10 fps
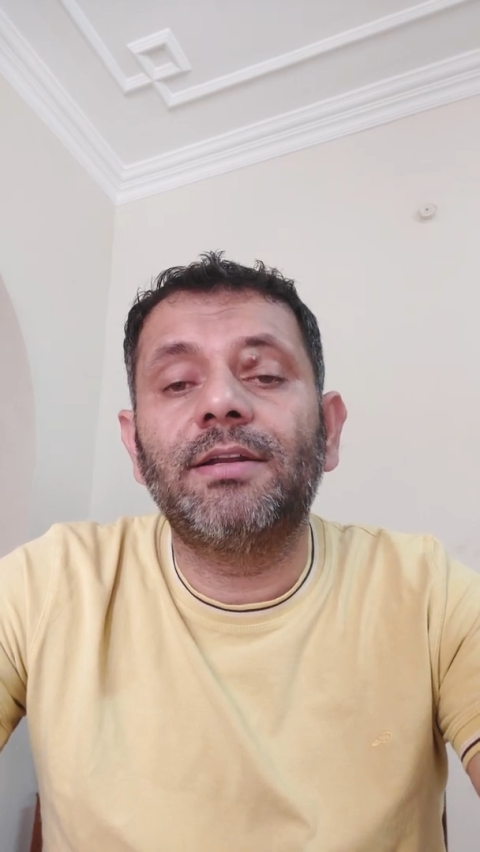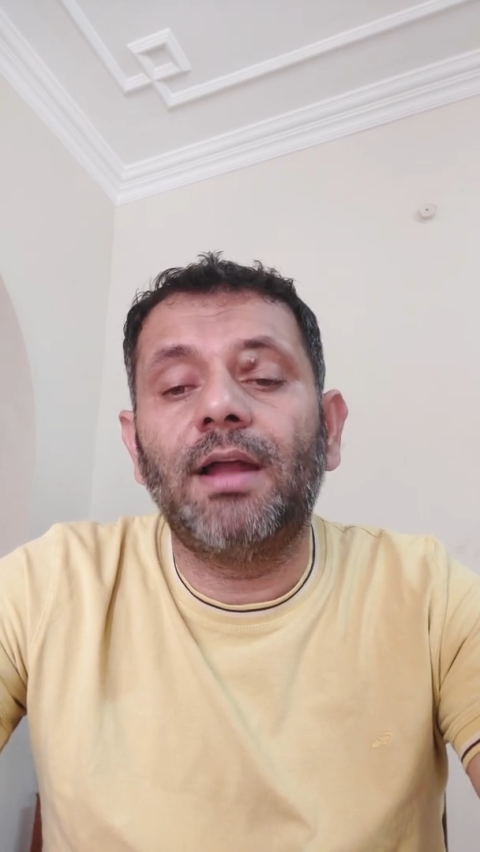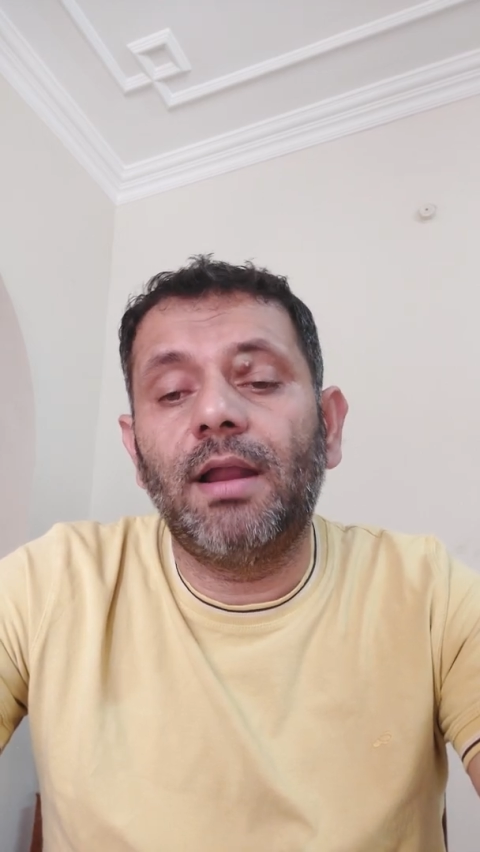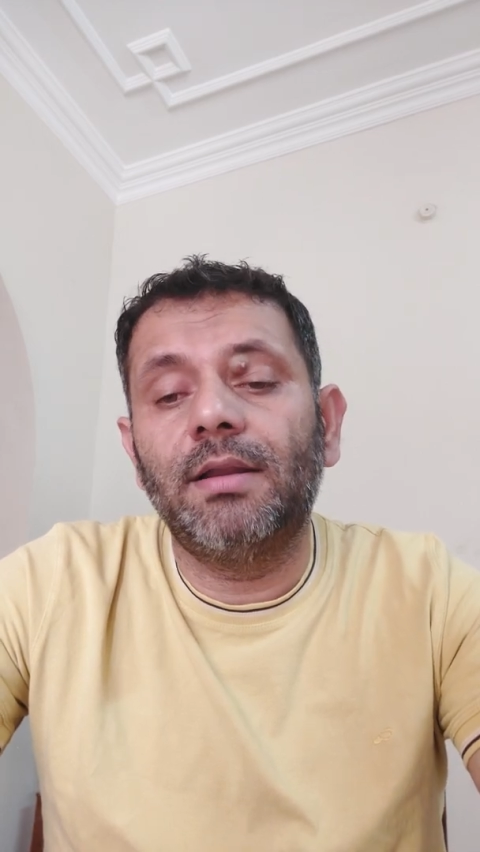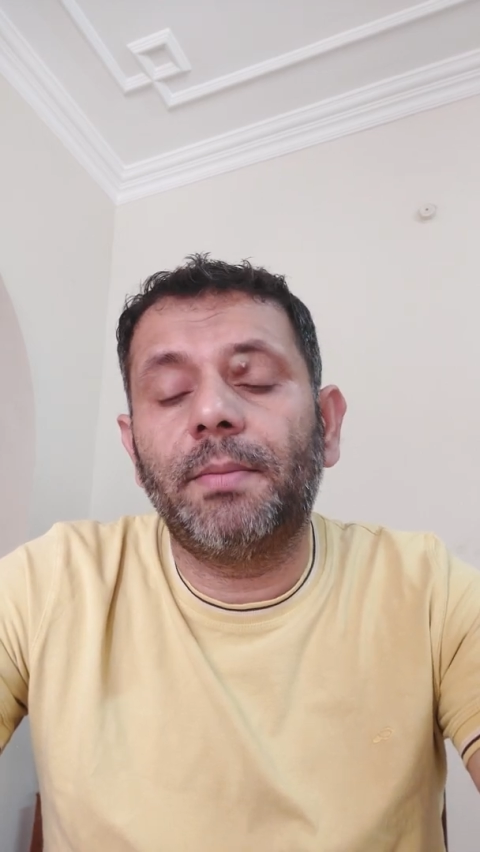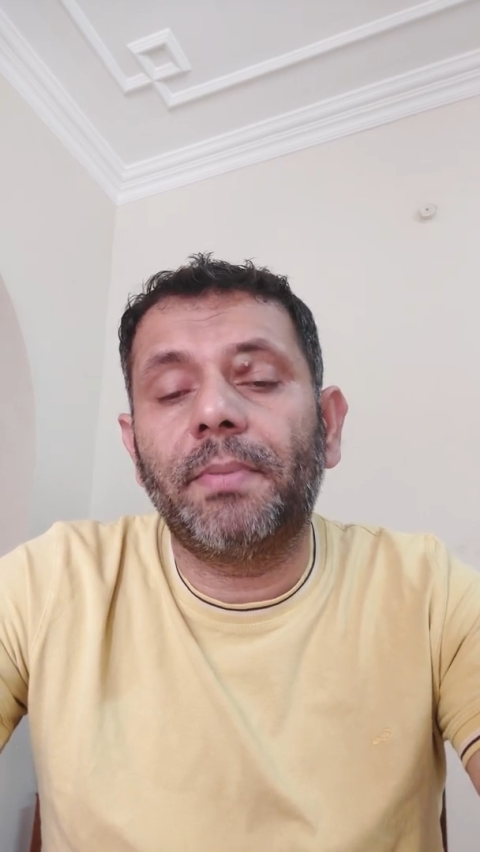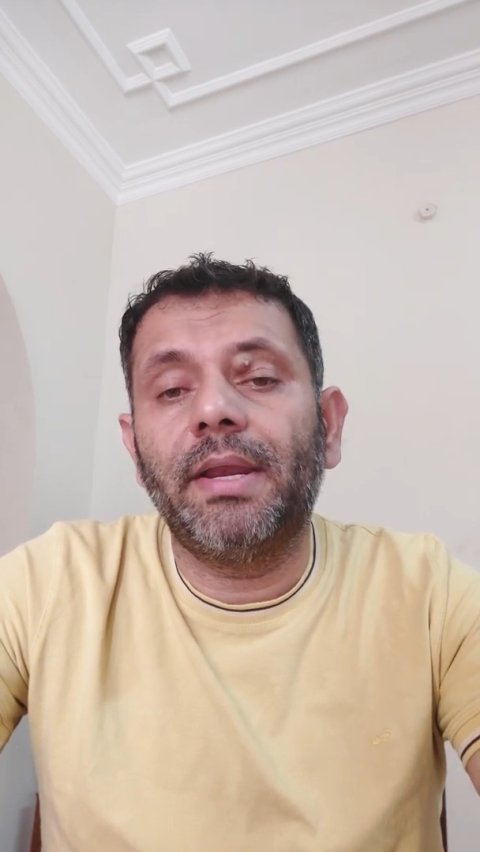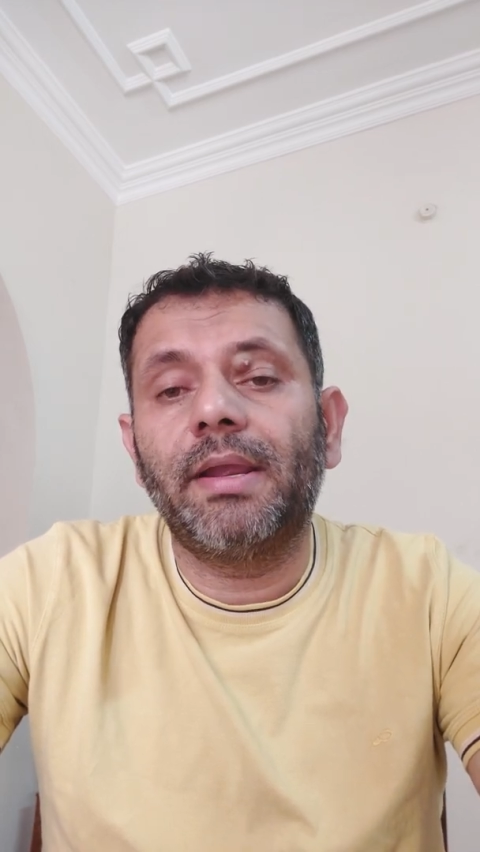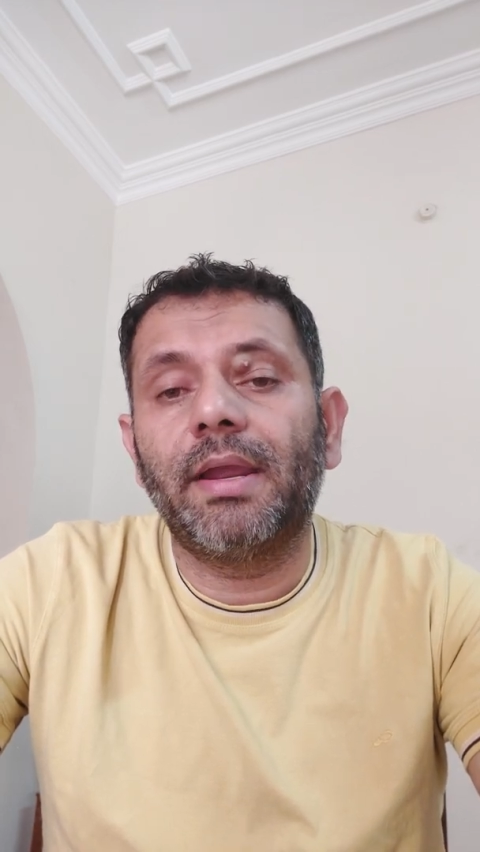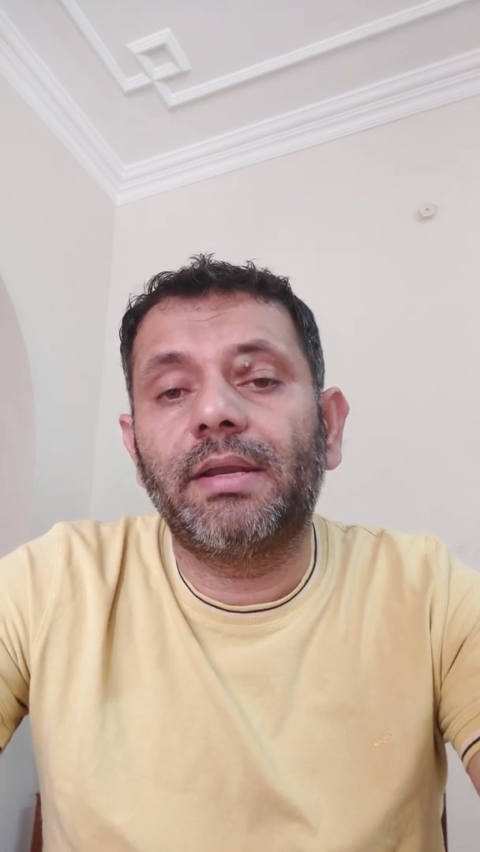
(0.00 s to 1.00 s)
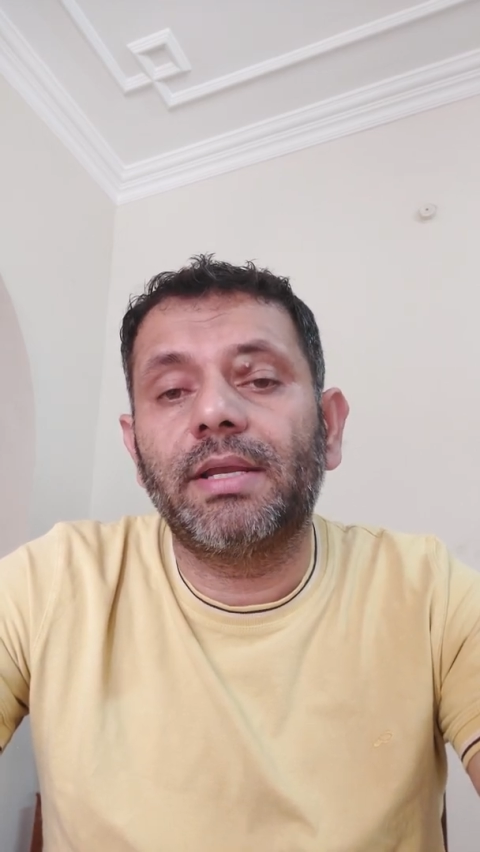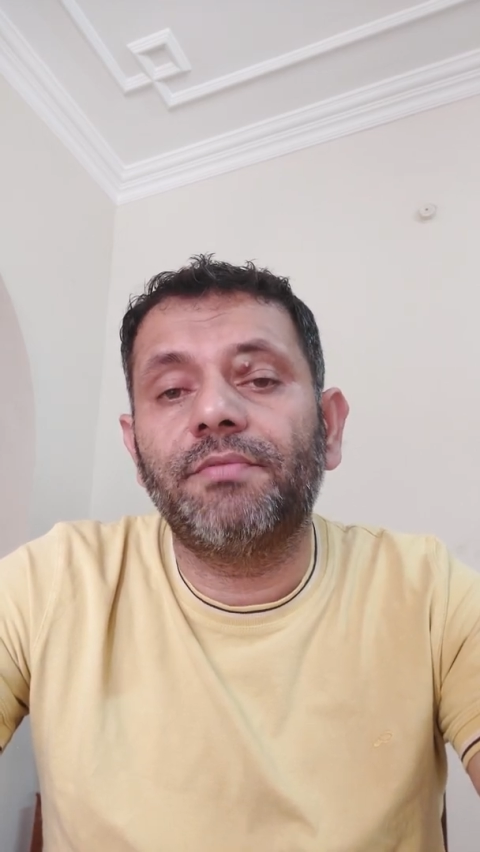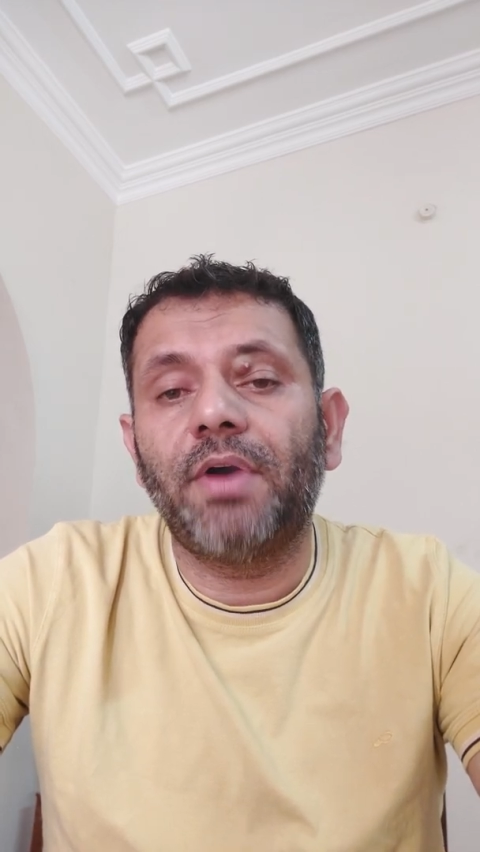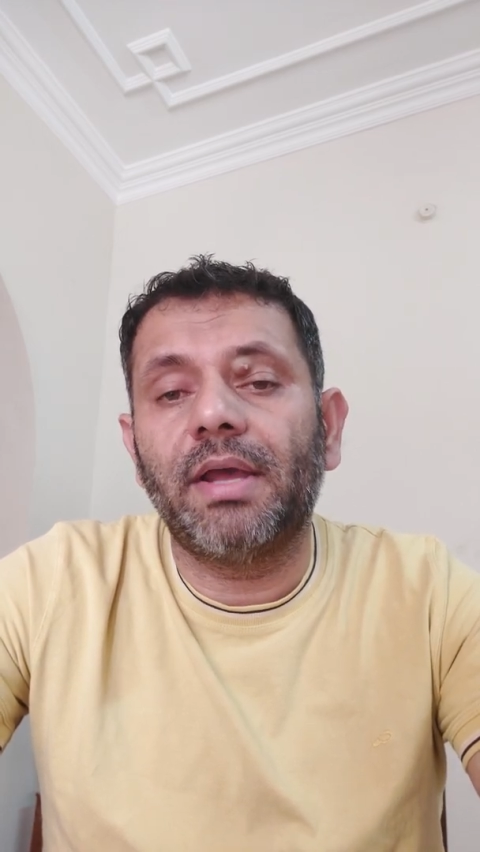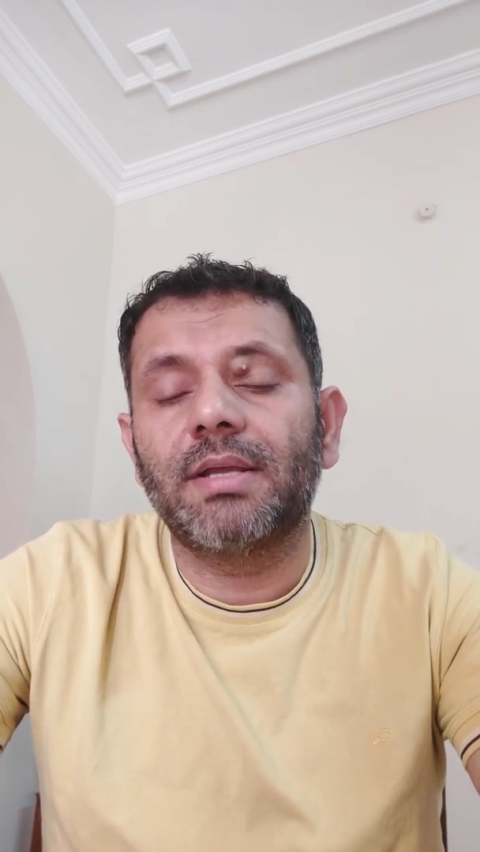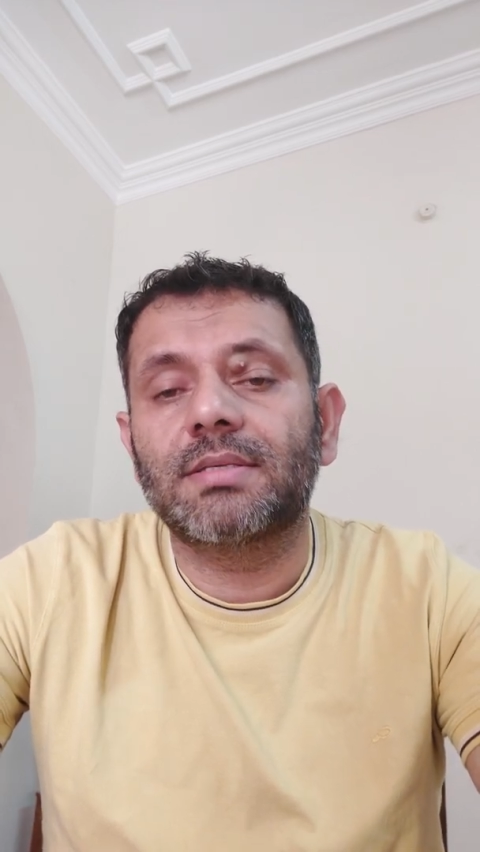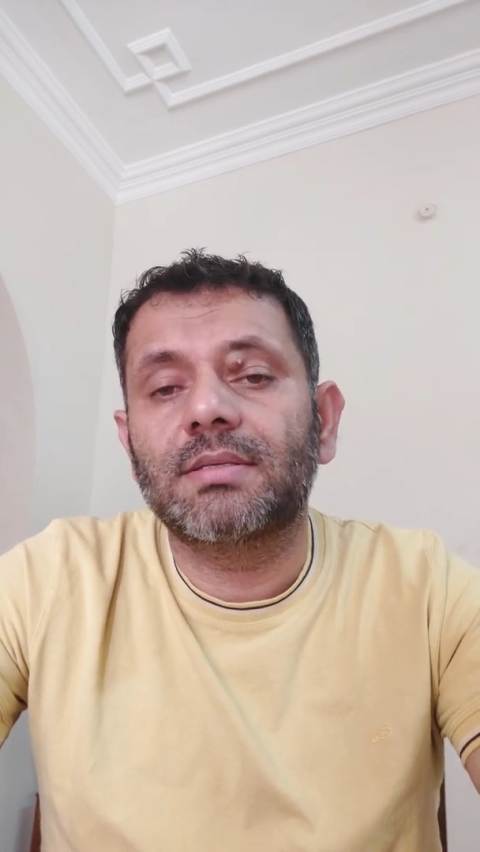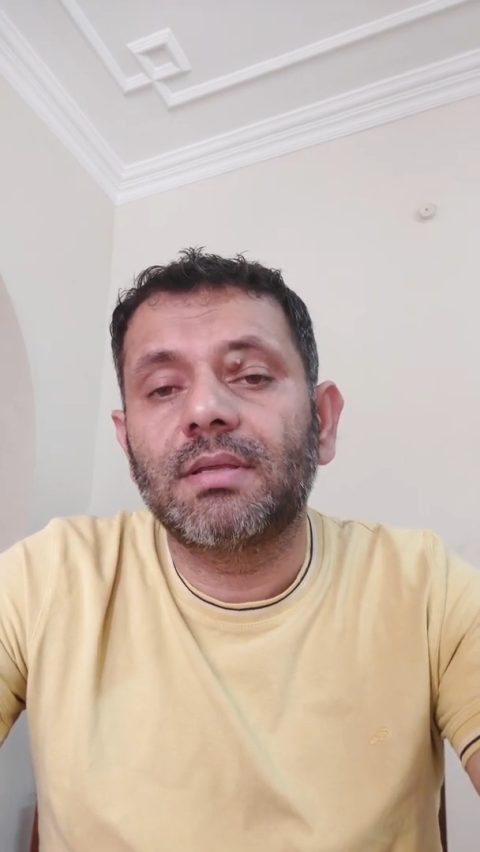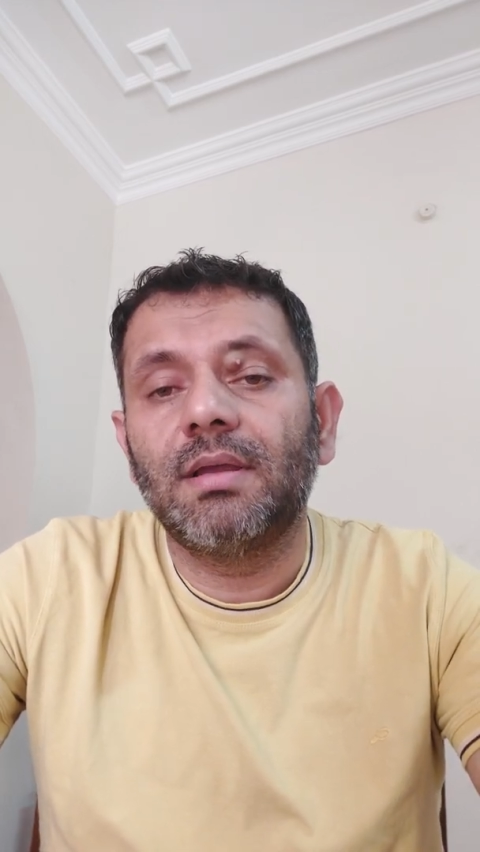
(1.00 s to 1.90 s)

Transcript: non-replicating virus,